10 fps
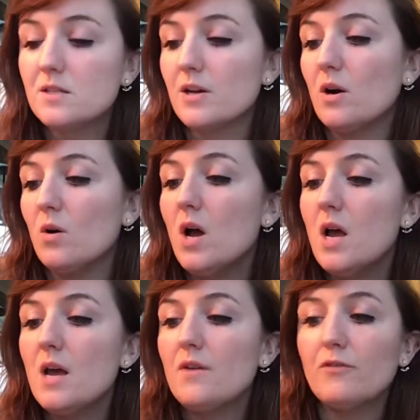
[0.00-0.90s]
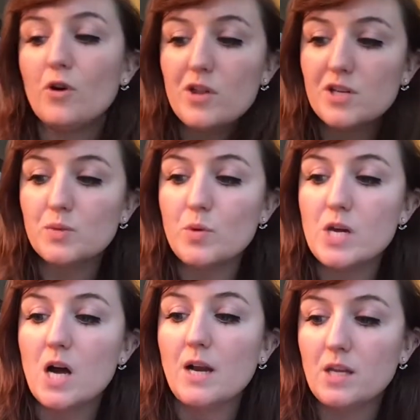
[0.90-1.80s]
So for this
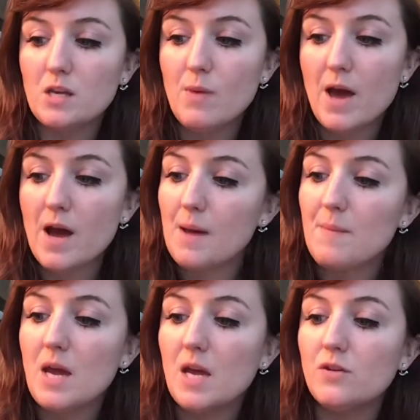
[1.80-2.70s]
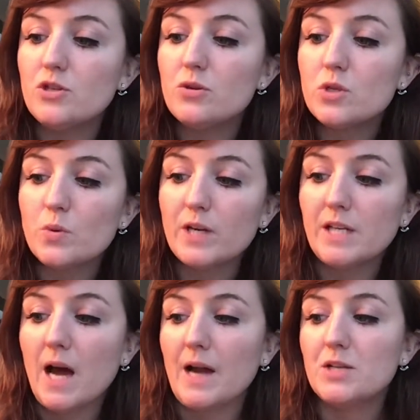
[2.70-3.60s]
week on eBay, I made
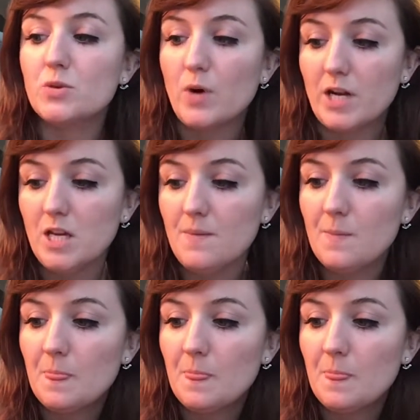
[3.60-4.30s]
$229.20,